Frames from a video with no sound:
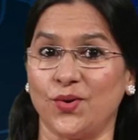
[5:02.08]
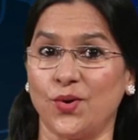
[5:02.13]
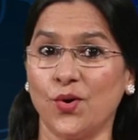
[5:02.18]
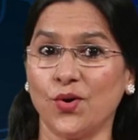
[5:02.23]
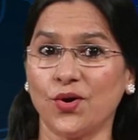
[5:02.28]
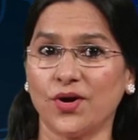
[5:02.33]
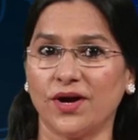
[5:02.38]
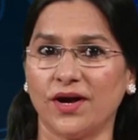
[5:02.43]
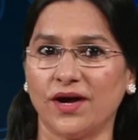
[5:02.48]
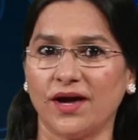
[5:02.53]

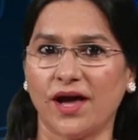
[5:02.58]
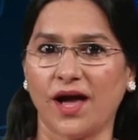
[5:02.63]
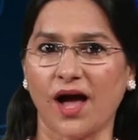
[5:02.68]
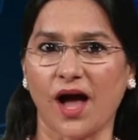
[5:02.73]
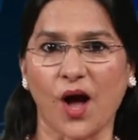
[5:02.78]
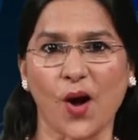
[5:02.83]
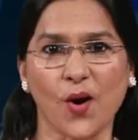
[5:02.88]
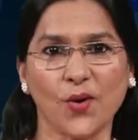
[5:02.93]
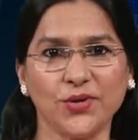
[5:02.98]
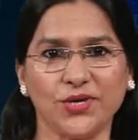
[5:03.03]
Look
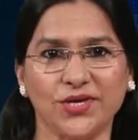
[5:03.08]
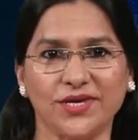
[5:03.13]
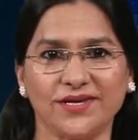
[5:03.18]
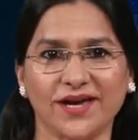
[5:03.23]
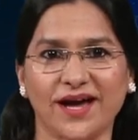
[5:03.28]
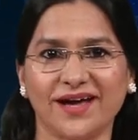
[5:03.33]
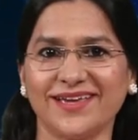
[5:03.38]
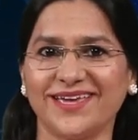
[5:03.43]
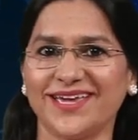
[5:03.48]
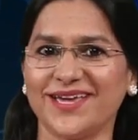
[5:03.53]
how
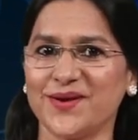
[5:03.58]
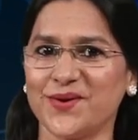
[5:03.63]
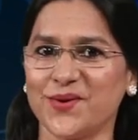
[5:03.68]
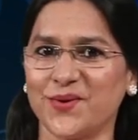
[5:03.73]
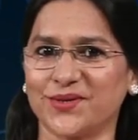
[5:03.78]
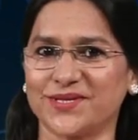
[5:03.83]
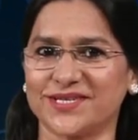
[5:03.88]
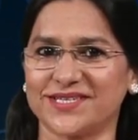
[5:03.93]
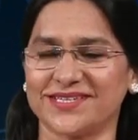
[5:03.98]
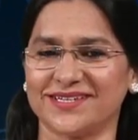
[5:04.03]
young he
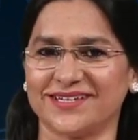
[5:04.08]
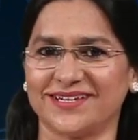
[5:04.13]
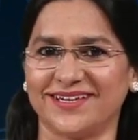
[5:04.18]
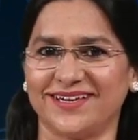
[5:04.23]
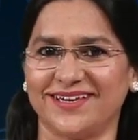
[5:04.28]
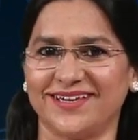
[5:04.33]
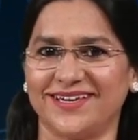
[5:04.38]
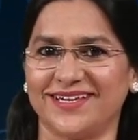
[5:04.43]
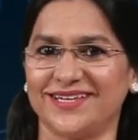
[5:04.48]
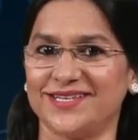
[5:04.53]
looks.
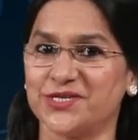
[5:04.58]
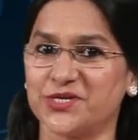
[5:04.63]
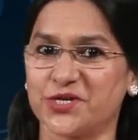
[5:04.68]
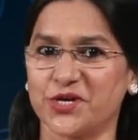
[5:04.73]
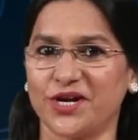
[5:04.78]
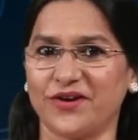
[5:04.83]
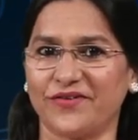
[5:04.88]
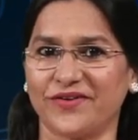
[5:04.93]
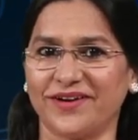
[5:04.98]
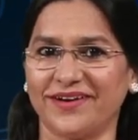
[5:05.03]

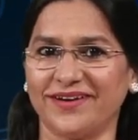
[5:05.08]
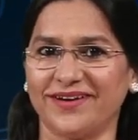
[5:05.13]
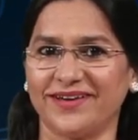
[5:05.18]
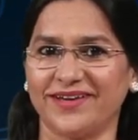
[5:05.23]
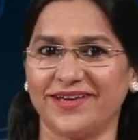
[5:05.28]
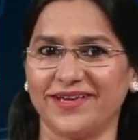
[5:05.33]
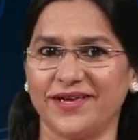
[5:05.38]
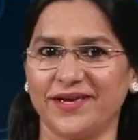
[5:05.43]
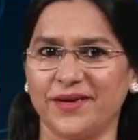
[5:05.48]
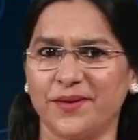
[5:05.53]
Children,
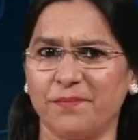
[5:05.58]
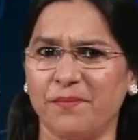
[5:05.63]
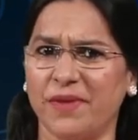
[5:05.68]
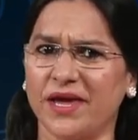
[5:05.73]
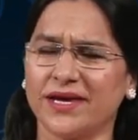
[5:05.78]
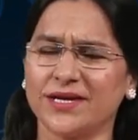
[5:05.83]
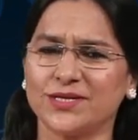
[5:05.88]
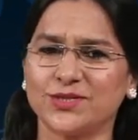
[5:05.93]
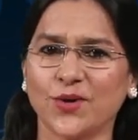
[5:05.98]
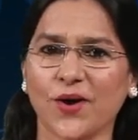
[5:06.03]

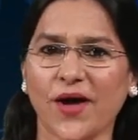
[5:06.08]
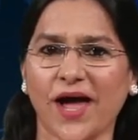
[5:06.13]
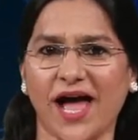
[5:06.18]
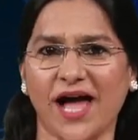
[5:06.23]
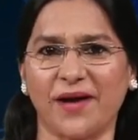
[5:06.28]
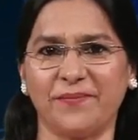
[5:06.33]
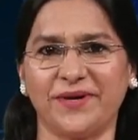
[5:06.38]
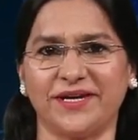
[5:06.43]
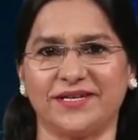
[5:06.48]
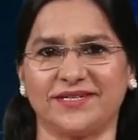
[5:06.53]
make it your
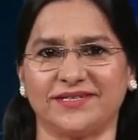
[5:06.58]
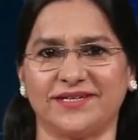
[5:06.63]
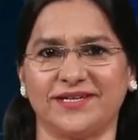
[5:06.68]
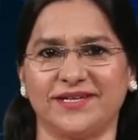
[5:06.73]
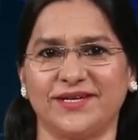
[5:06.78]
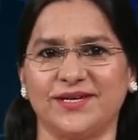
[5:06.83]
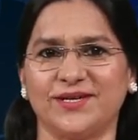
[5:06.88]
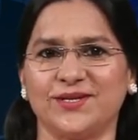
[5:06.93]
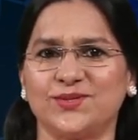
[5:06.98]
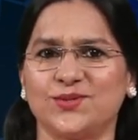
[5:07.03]
habit
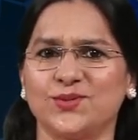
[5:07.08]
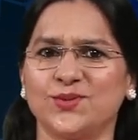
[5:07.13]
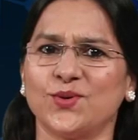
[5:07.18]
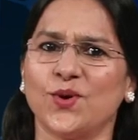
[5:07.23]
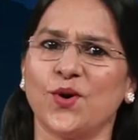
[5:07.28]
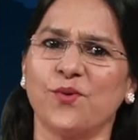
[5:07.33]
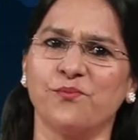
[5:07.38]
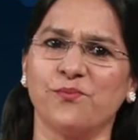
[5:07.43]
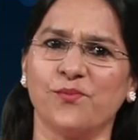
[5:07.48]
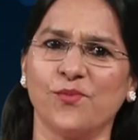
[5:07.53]
to
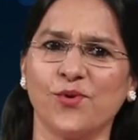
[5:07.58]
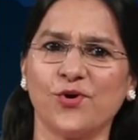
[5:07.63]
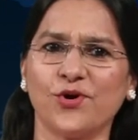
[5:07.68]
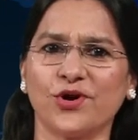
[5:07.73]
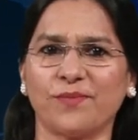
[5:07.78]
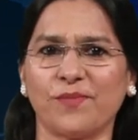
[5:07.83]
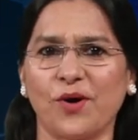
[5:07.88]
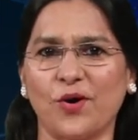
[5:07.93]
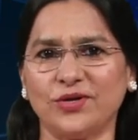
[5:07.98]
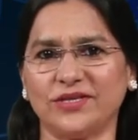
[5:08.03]
know
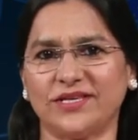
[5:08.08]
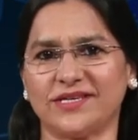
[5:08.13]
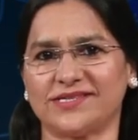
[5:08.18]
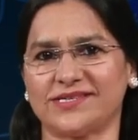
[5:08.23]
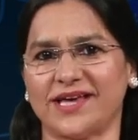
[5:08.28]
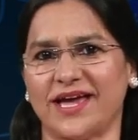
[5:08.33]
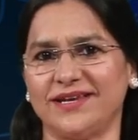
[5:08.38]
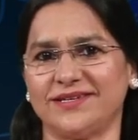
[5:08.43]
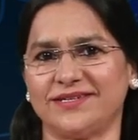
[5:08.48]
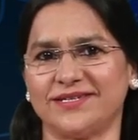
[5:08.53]
more about the
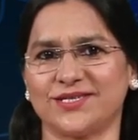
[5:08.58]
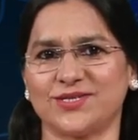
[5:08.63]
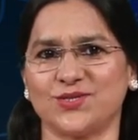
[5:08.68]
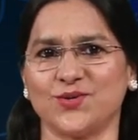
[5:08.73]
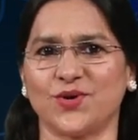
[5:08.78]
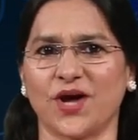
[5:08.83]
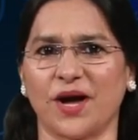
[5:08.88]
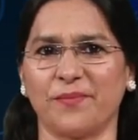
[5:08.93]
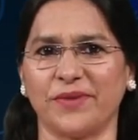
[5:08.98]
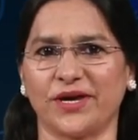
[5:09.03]
scientist
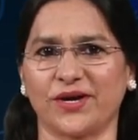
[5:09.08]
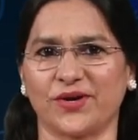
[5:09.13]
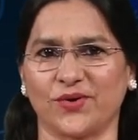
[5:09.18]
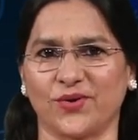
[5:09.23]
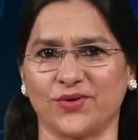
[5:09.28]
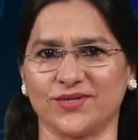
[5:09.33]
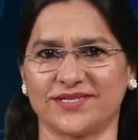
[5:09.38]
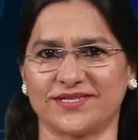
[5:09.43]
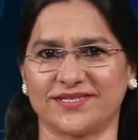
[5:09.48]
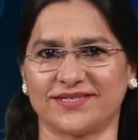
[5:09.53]
you come
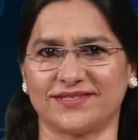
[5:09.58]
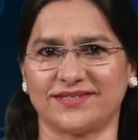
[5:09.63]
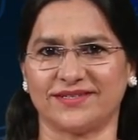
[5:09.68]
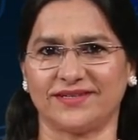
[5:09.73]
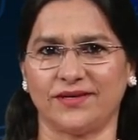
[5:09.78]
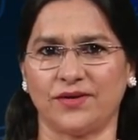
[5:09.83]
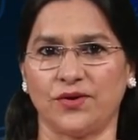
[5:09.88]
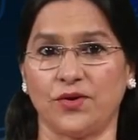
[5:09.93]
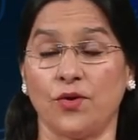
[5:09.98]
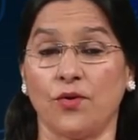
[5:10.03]
across.
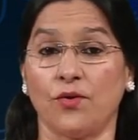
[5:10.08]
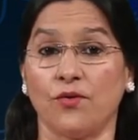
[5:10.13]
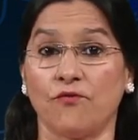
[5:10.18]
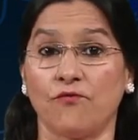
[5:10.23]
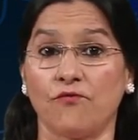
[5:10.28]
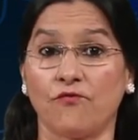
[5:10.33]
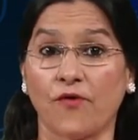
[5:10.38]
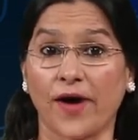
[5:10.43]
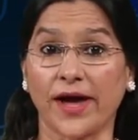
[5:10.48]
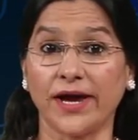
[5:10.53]

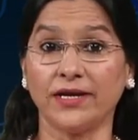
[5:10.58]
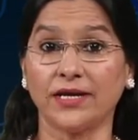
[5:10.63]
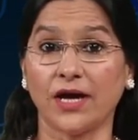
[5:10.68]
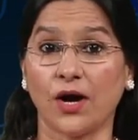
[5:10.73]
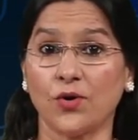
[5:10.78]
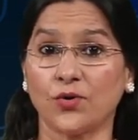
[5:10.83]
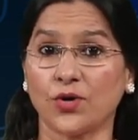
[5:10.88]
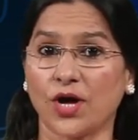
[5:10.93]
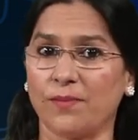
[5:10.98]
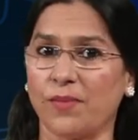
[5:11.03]
find
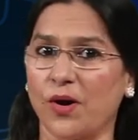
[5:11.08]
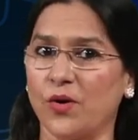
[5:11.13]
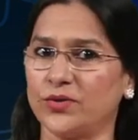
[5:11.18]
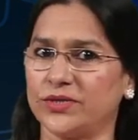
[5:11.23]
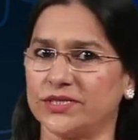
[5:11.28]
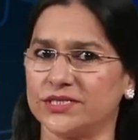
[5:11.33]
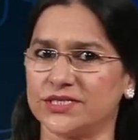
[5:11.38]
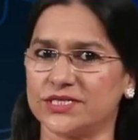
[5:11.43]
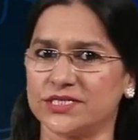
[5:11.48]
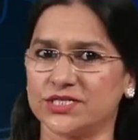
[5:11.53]
out
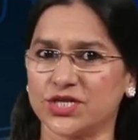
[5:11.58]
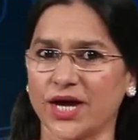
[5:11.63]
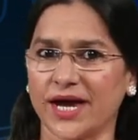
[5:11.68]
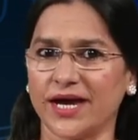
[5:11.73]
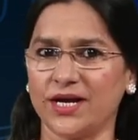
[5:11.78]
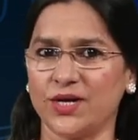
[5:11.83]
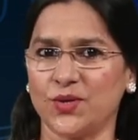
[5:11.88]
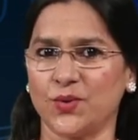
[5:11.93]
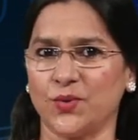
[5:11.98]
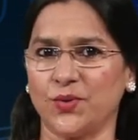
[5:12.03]
about his
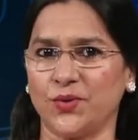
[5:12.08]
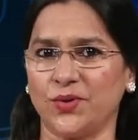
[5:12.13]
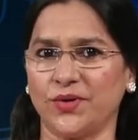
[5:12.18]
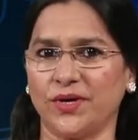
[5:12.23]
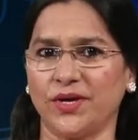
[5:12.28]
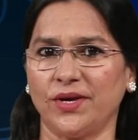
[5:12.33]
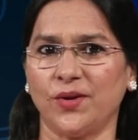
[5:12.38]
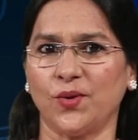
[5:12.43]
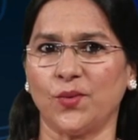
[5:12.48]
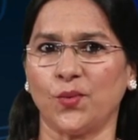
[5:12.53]
childhood,
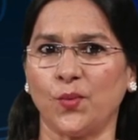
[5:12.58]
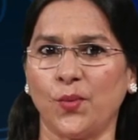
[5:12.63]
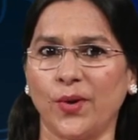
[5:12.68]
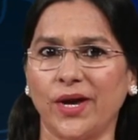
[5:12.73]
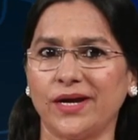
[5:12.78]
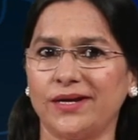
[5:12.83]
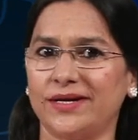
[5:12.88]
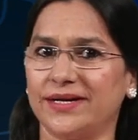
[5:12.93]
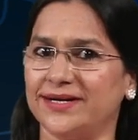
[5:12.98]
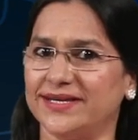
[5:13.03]

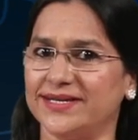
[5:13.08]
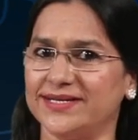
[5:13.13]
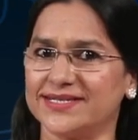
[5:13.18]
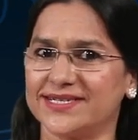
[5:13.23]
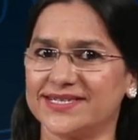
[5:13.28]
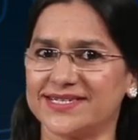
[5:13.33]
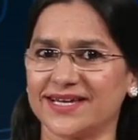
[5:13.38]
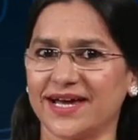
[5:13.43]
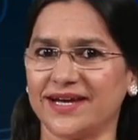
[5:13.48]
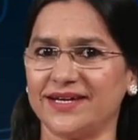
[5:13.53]
where did he
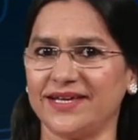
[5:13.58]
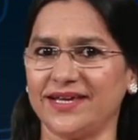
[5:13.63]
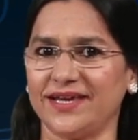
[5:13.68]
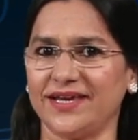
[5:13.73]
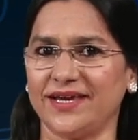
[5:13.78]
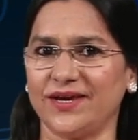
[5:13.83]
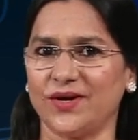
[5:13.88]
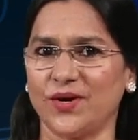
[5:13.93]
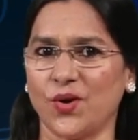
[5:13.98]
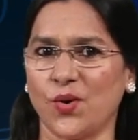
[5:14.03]

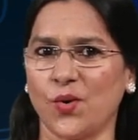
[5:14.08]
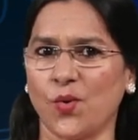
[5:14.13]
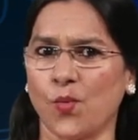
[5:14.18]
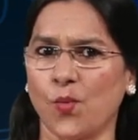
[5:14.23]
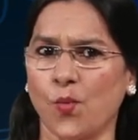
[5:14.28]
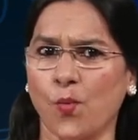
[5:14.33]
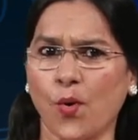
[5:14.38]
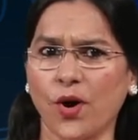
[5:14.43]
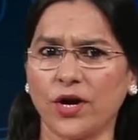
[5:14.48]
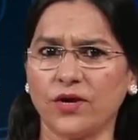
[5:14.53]
study,
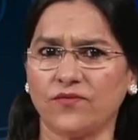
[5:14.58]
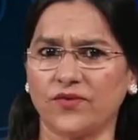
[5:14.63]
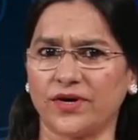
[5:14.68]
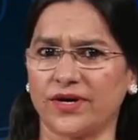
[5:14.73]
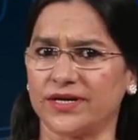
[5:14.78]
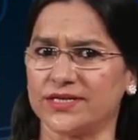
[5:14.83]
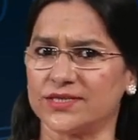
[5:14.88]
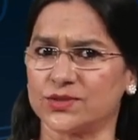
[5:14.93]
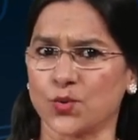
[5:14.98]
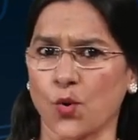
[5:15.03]
what were
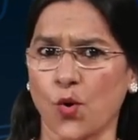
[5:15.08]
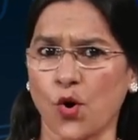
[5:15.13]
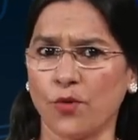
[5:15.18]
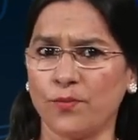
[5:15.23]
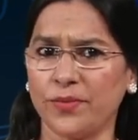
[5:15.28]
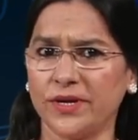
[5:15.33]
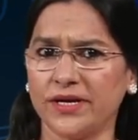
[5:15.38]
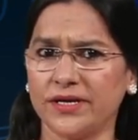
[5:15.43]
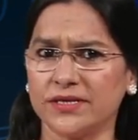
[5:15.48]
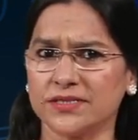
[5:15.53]
his
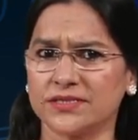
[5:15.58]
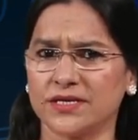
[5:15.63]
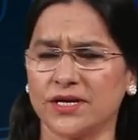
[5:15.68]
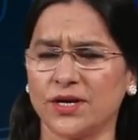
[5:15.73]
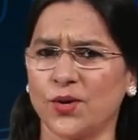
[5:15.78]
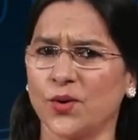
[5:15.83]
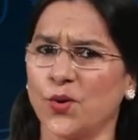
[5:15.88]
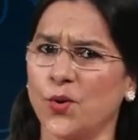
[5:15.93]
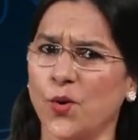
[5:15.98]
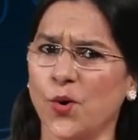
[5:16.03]
hobbies,
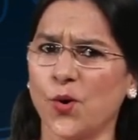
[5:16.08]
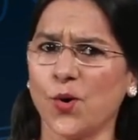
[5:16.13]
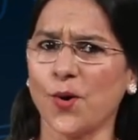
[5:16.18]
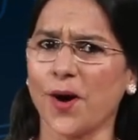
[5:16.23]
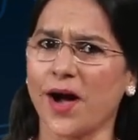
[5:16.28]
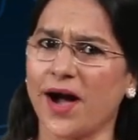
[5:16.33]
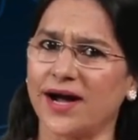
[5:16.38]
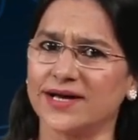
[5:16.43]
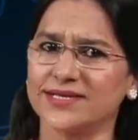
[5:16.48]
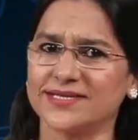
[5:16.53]
go
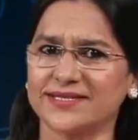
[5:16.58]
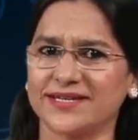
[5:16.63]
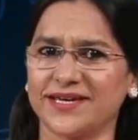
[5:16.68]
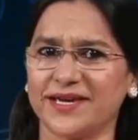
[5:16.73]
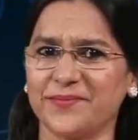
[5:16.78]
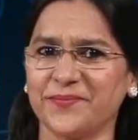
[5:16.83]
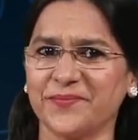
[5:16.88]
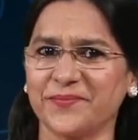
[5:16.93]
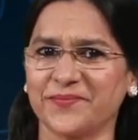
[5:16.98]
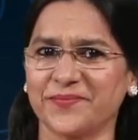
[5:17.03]
ask
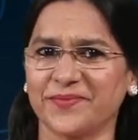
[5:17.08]
him.